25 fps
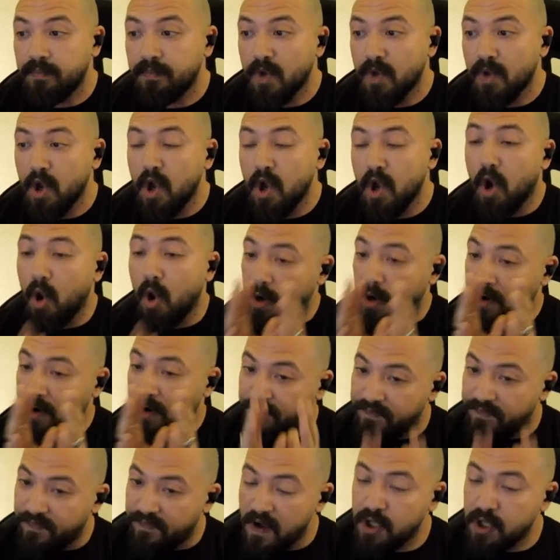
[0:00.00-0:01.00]
or a
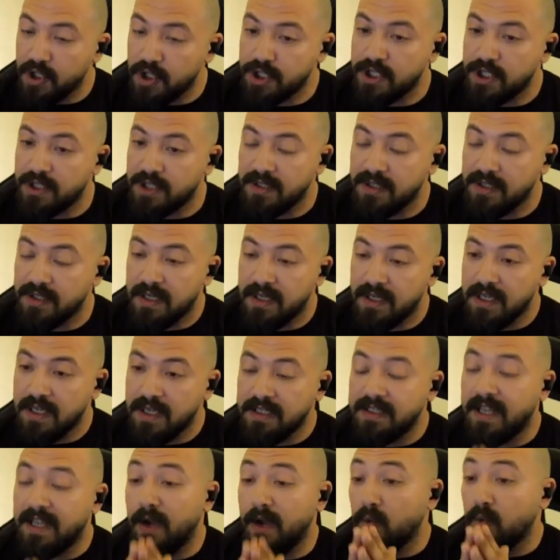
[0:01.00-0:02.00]
function
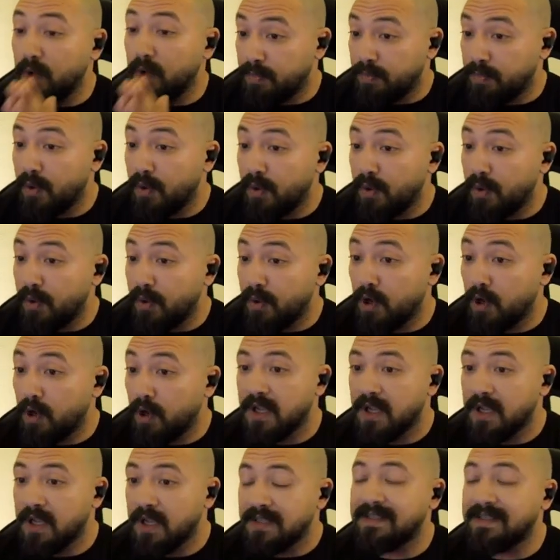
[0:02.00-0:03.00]
that we put up
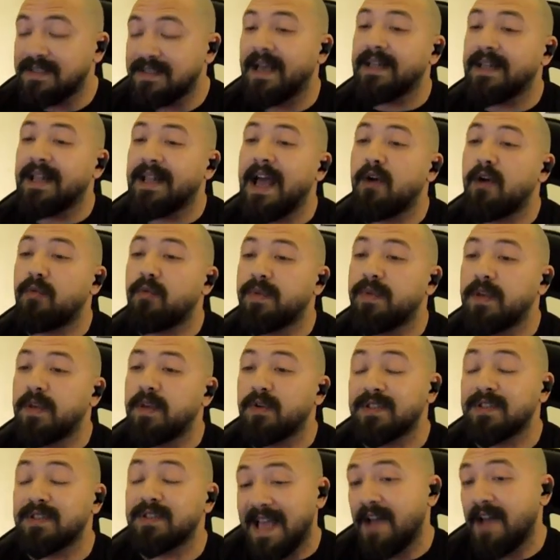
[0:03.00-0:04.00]
to allow people
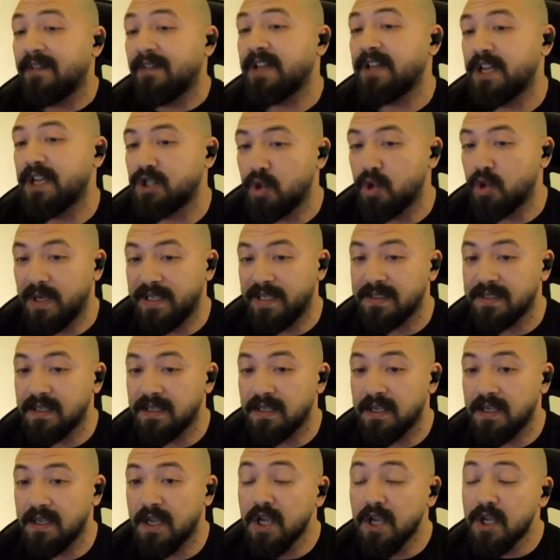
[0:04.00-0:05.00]
to have that choice.
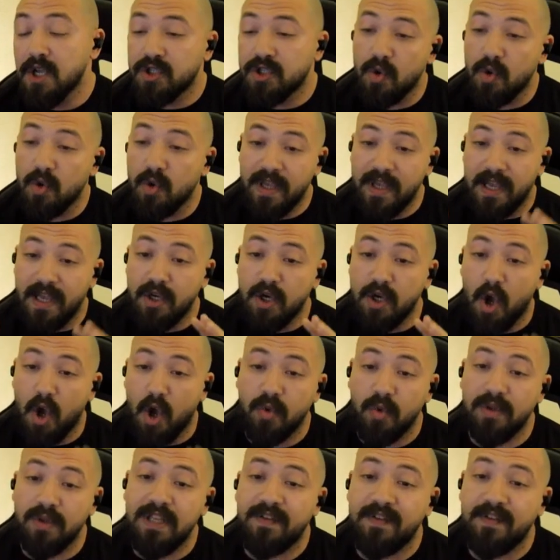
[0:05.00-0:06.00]
So we can
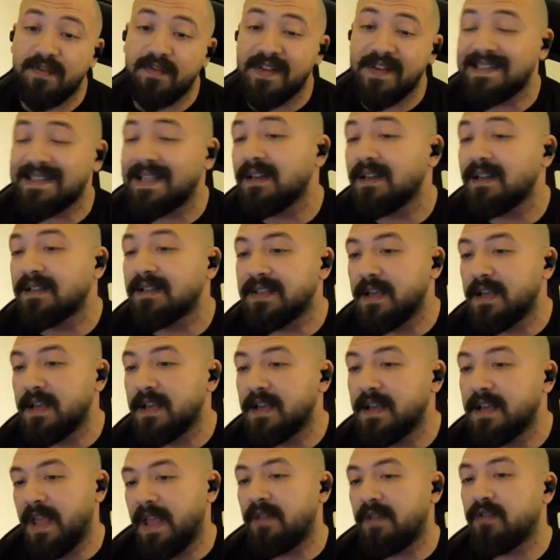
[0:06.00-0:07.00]
only facilitate
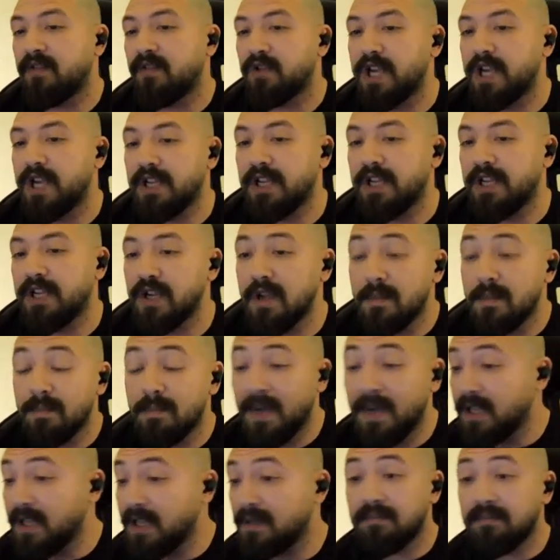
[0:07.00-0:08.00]
behavioral change.
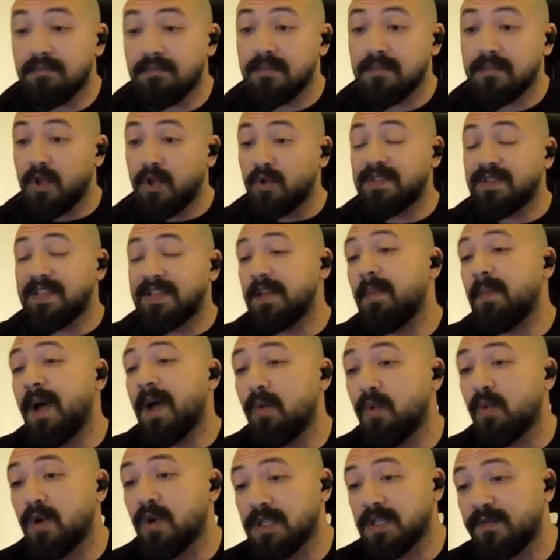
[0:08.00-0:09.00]
But don't take my
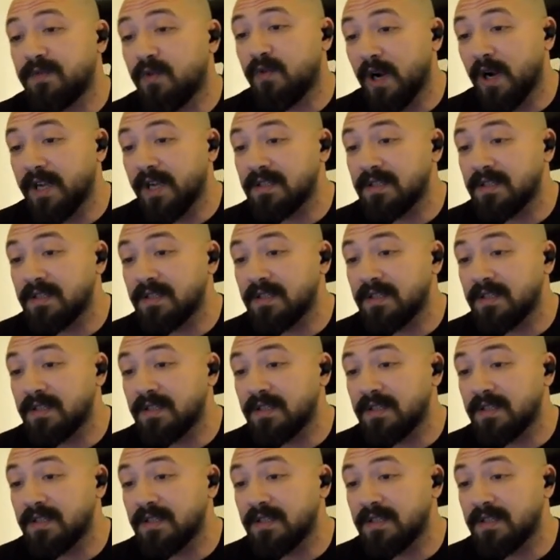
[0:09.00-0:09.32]
words for it.